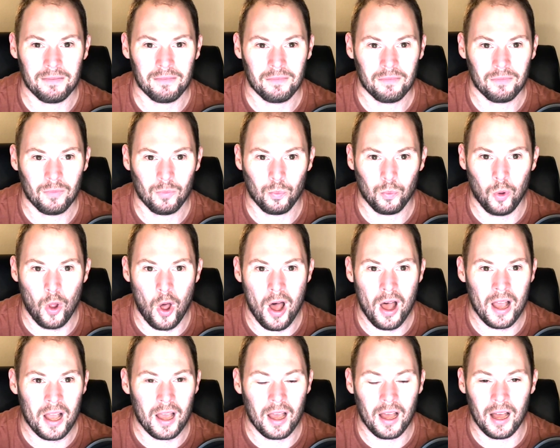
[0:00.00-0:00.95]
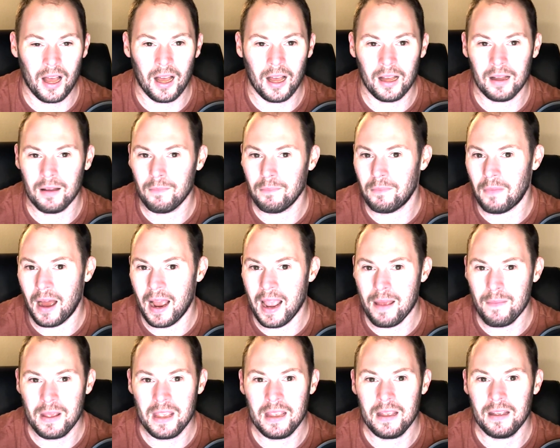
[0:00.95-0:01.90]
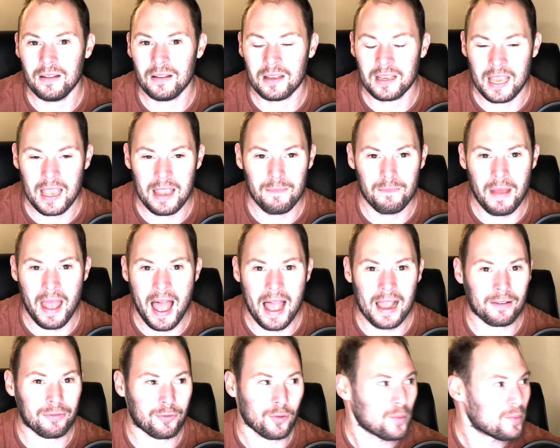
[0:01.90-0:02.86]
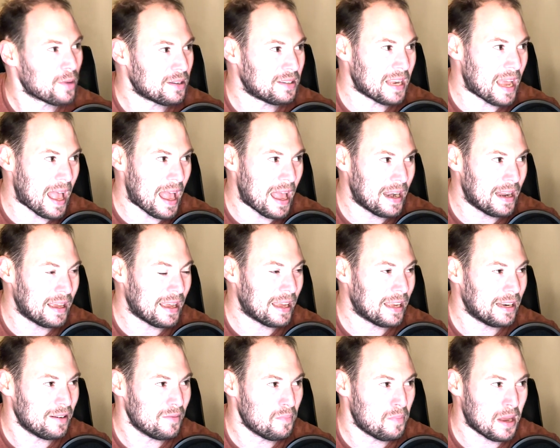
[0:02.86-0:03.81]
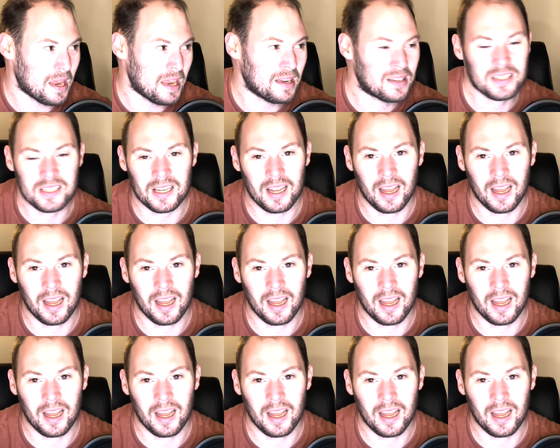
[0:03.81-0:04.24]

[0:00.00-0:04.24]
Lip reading: Miami came back from the dead and beat